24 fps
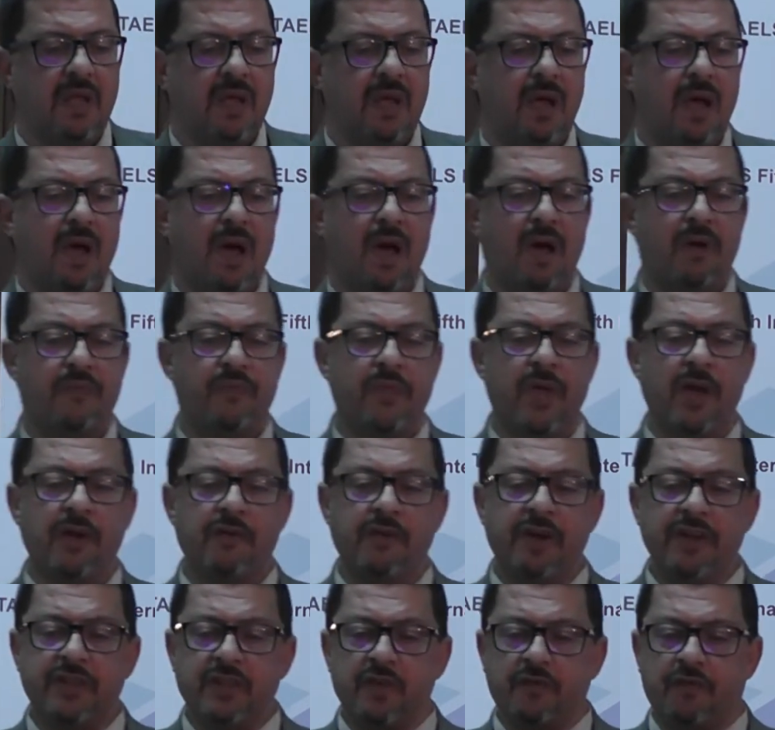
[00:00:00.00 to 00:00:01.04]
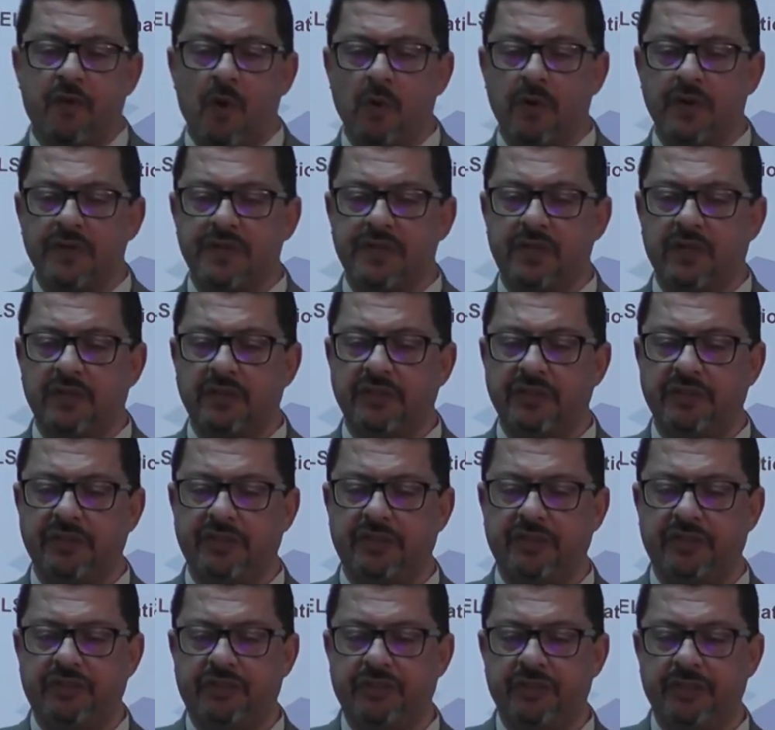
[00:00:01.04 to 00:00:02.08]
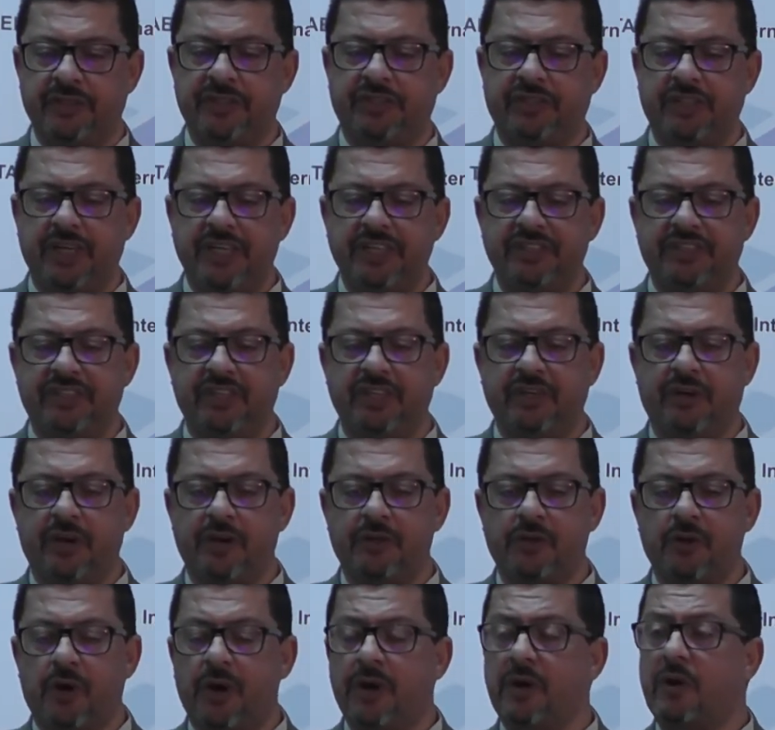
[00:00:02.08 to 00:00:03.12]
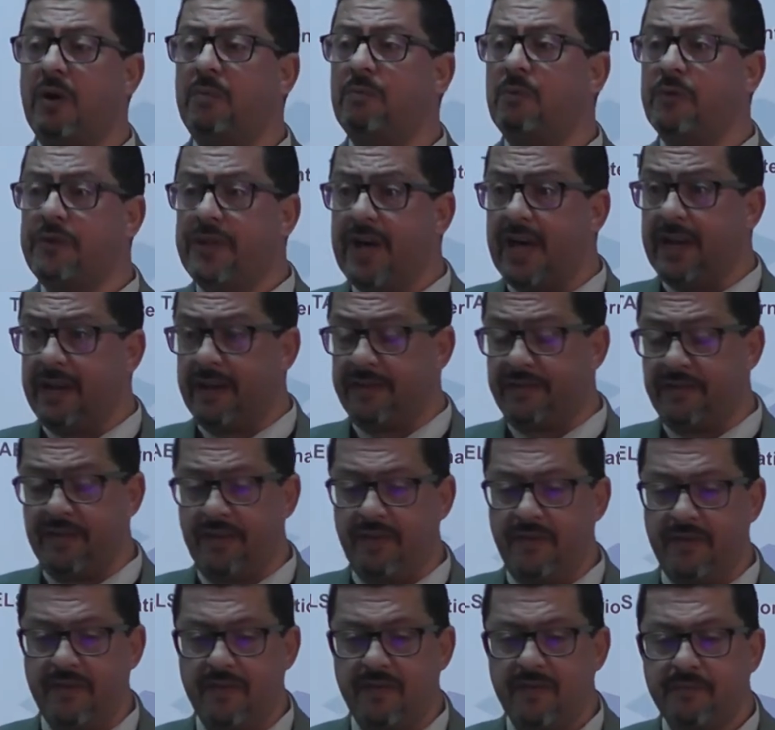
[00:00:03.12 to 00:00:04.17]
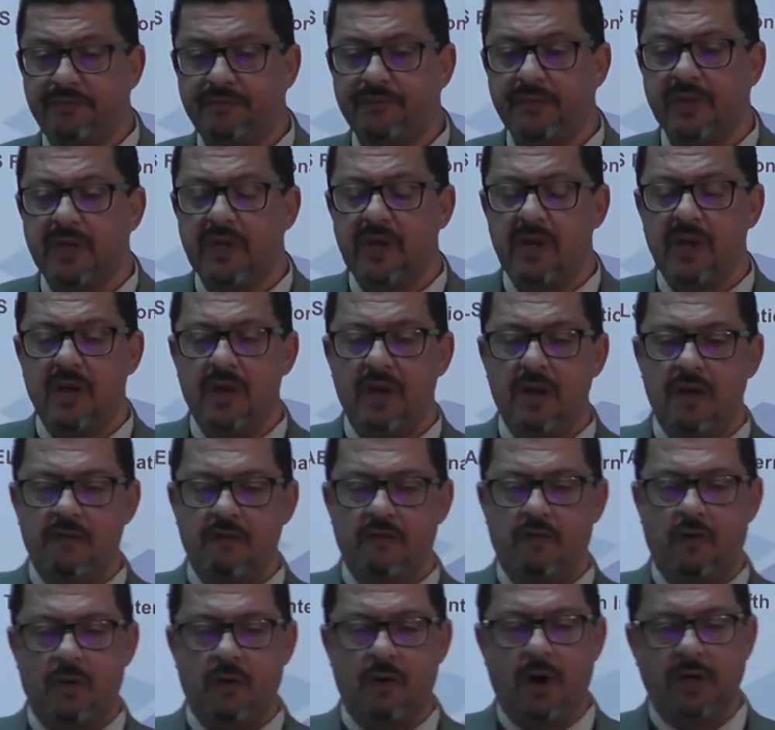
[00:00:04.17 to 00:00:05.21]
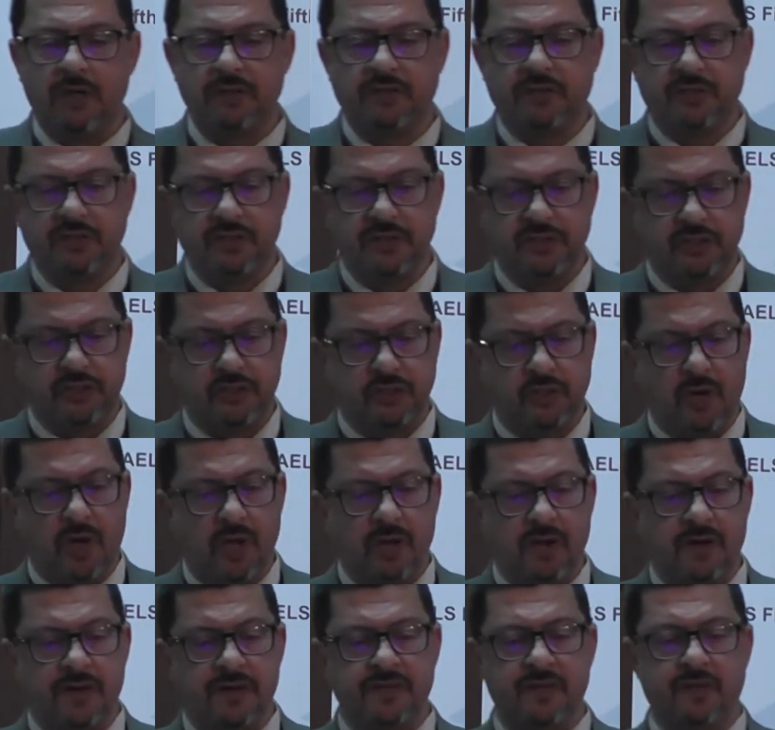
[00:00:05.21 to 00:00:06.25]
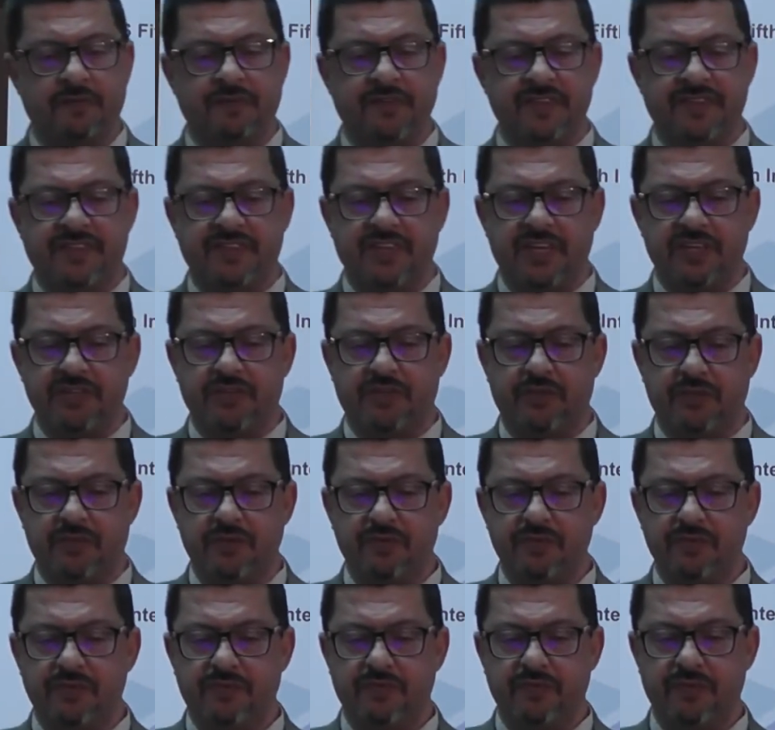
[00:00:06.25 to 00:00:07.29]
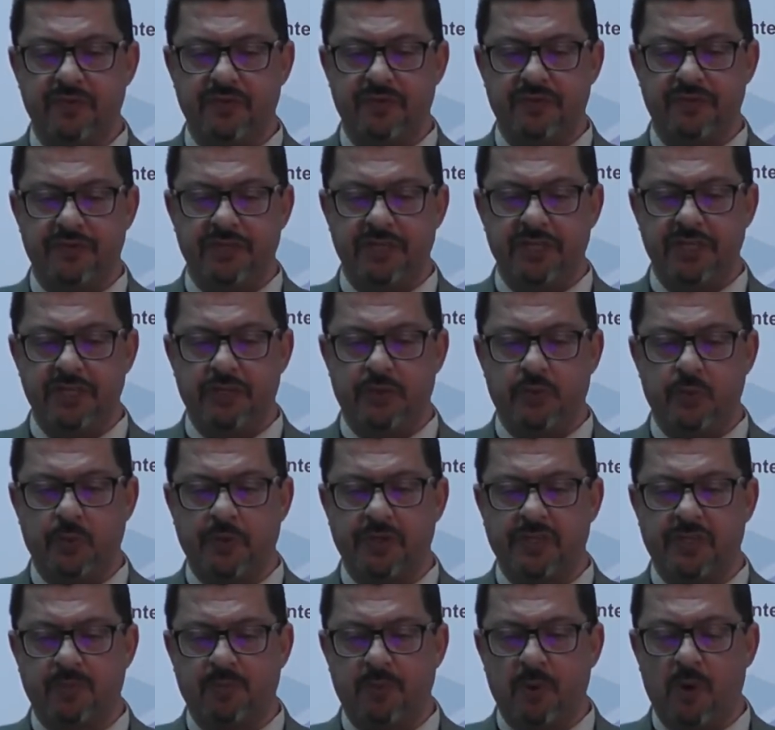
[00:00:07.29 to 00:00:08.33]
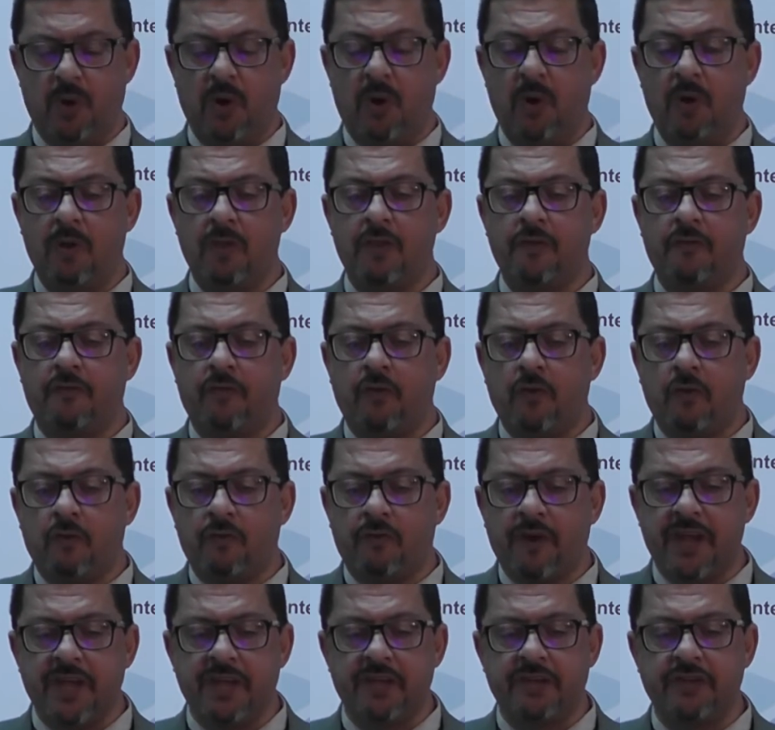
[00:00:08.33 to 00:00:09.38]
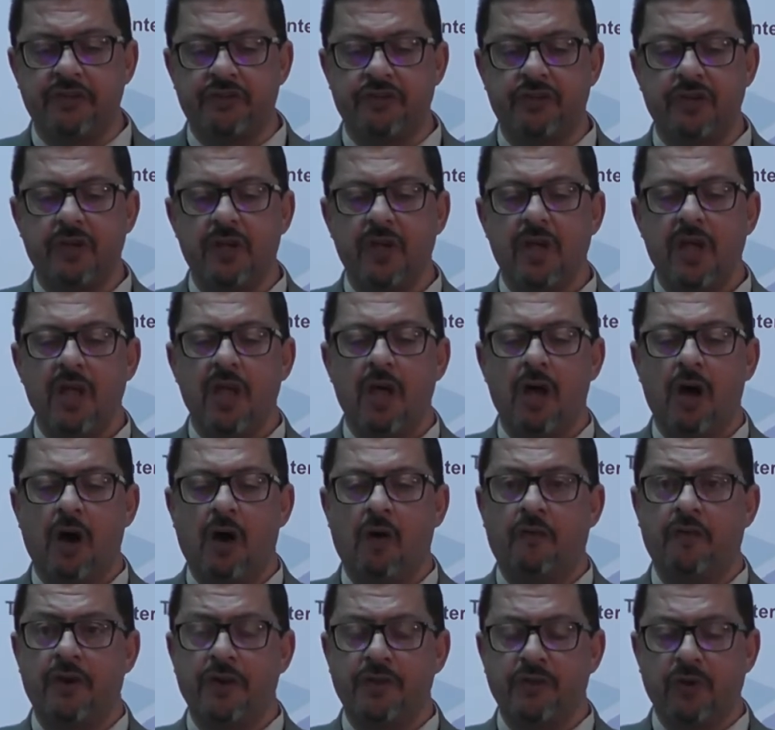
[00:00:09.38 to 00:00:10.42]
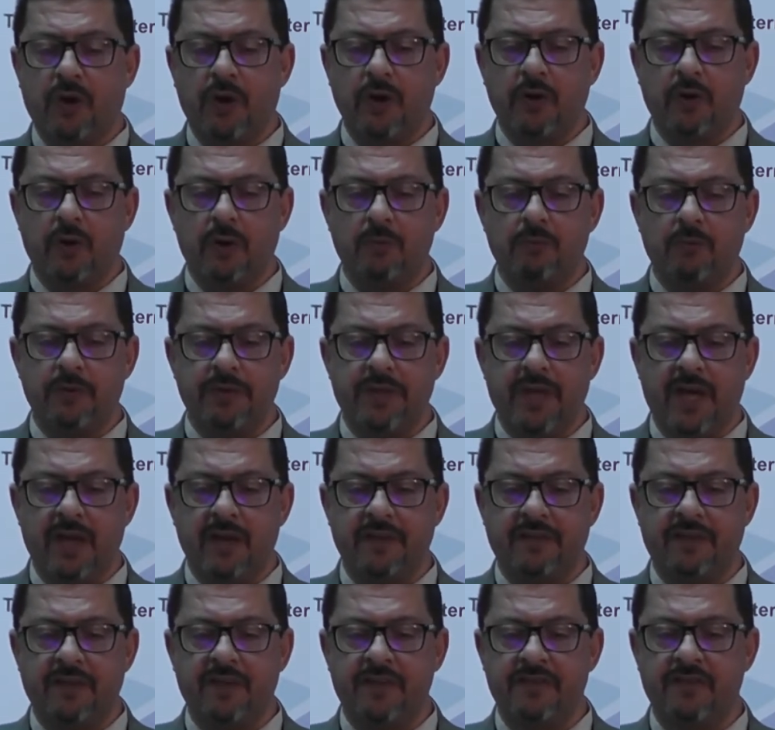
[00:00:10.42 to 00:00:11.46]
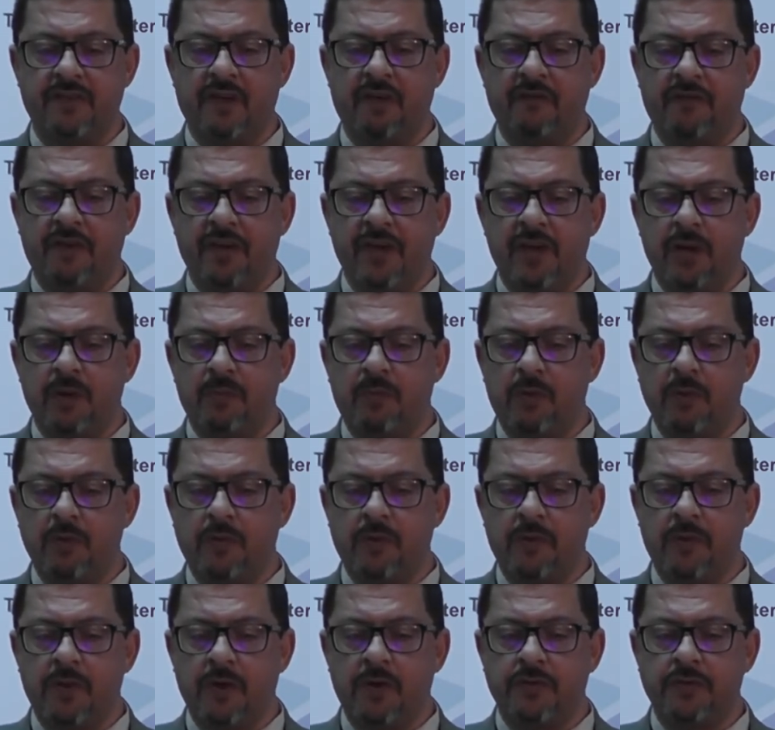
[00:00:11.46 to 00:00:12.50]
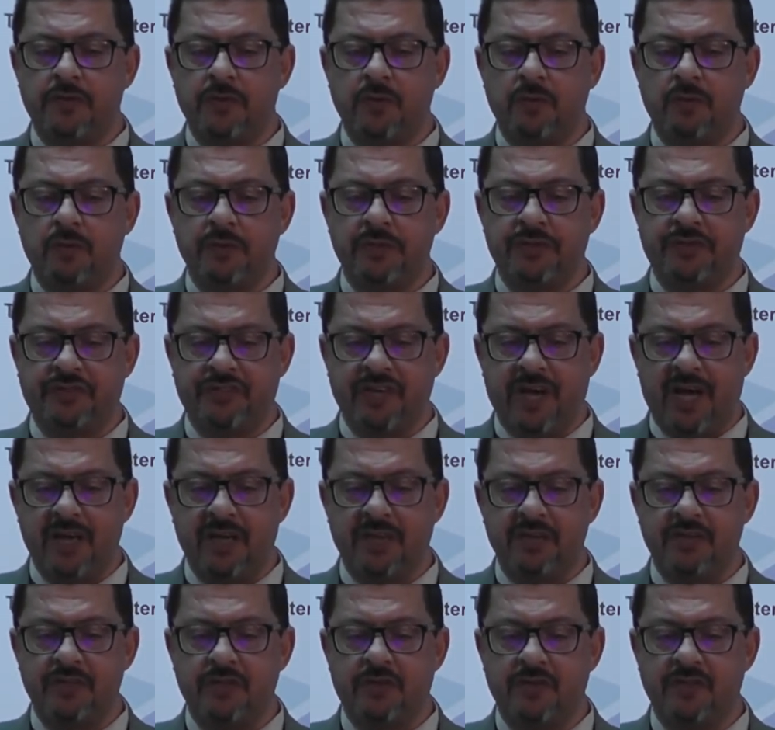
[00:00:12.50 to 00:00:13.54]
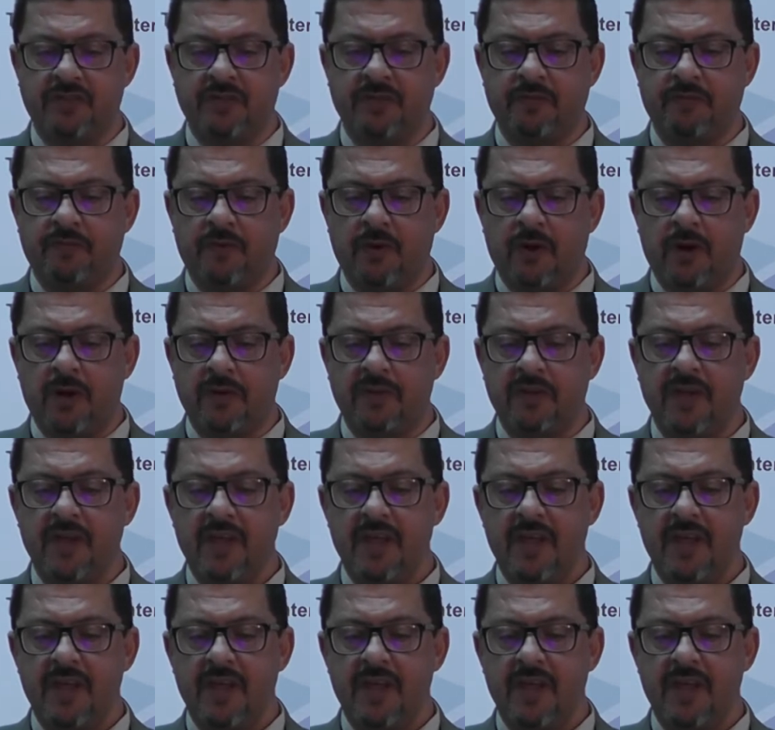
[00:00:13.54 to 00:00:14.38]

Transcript: A greater focus on the changing rhetorical modalities. For art, scholars of dissension need to explore the full range of rhetorical modalities available to those who would challenge or subvert